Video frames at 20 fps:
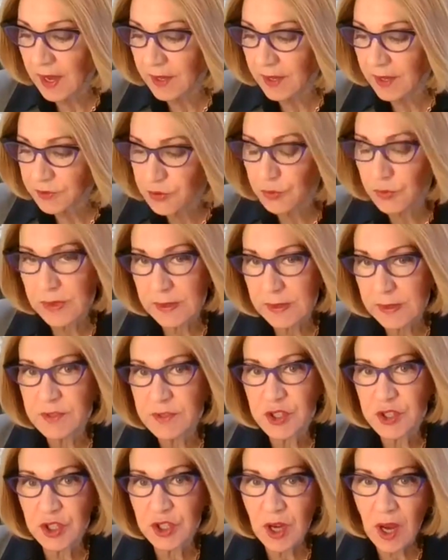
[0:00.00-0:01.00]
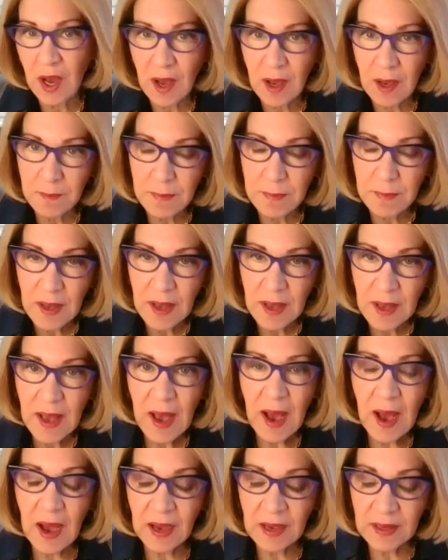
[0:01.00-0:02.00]
not dream job.
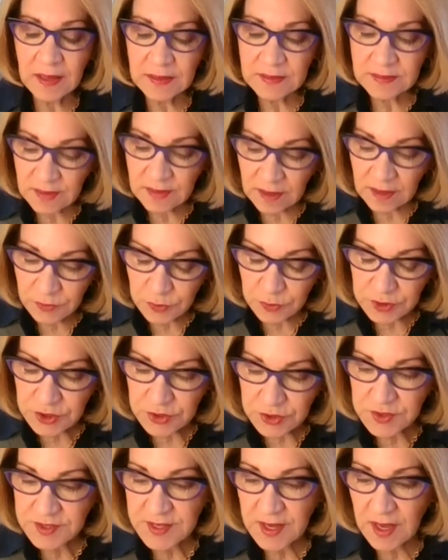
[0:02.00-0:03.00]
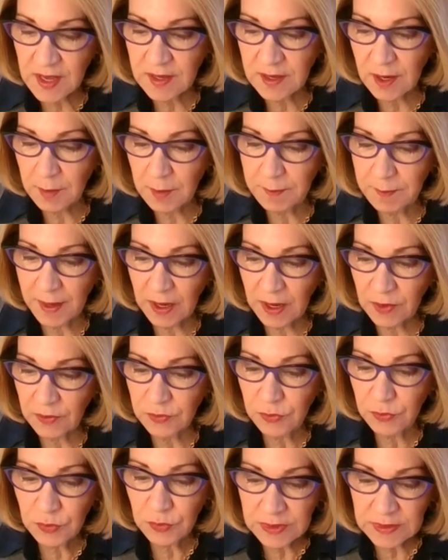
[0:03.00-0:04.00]
I love what you said
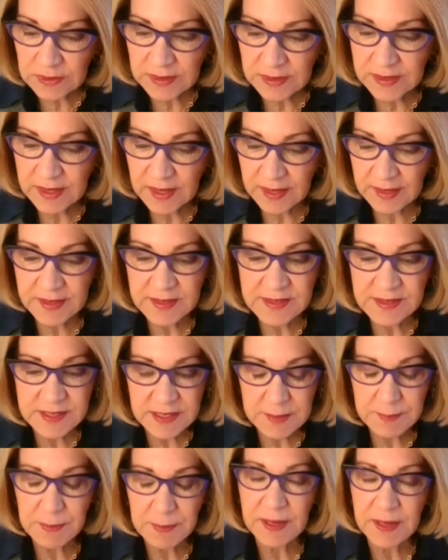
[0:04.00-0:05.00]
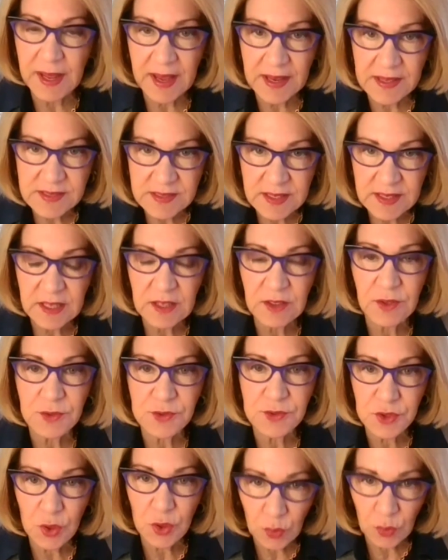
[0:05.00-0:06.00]
about really getting deep and asking
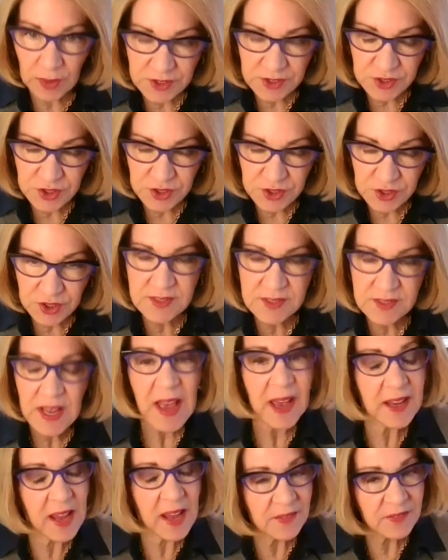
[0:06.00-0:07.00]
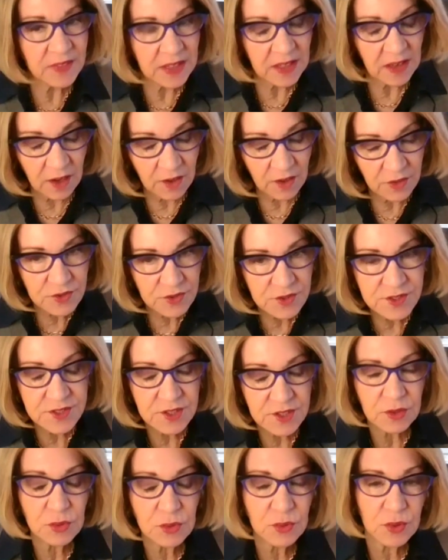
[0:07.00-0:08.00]
those questions and having
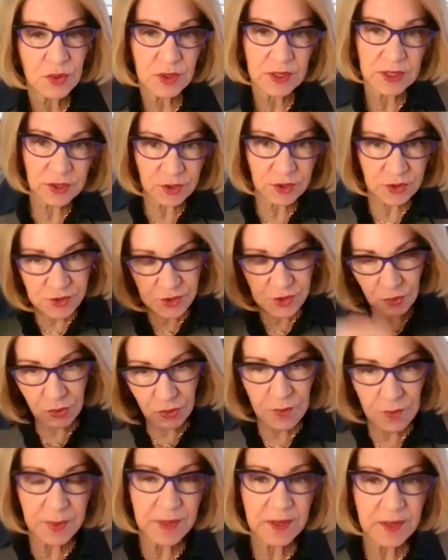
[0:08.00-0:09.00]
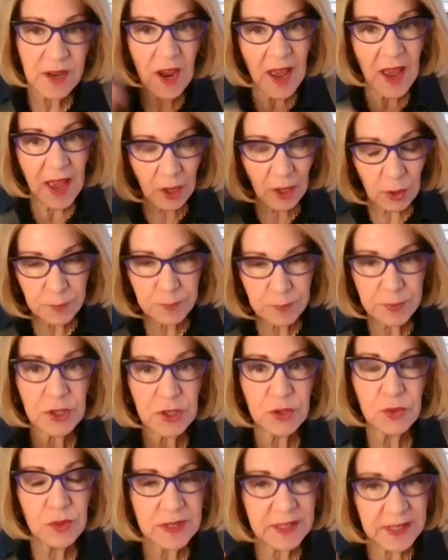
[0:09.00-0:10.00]
others who are in your orbit help
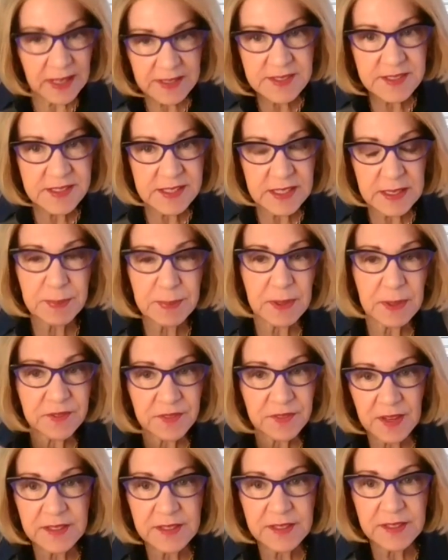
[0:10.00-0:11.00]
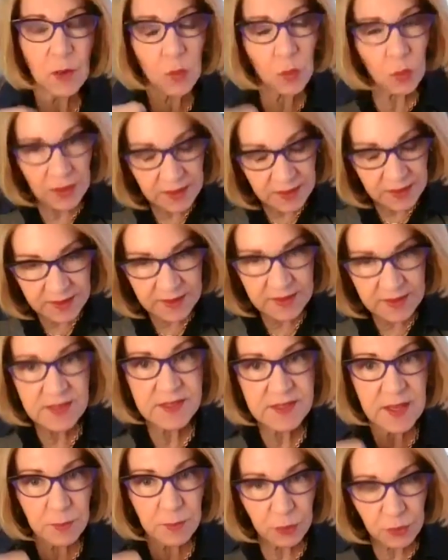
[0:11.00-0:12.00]
you get deep and find out what it
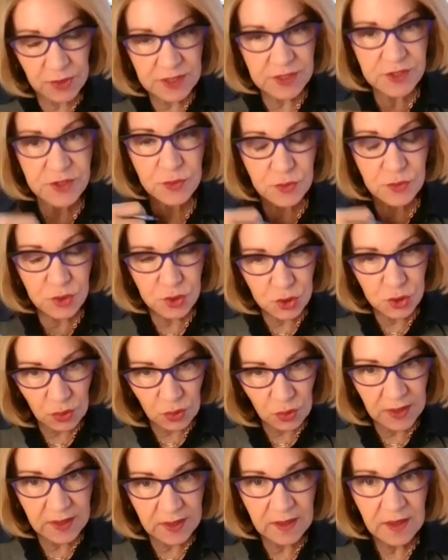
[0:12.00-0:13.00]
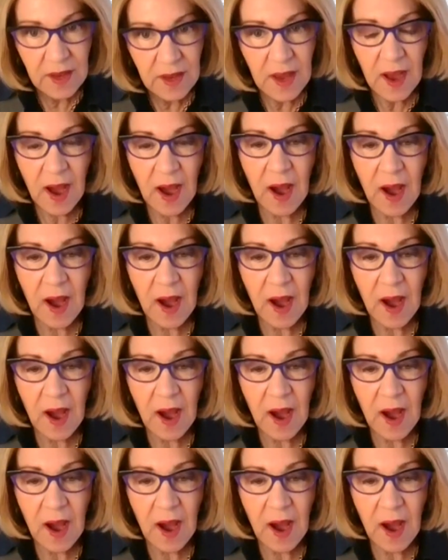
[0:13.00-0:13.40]
is that brings you joy.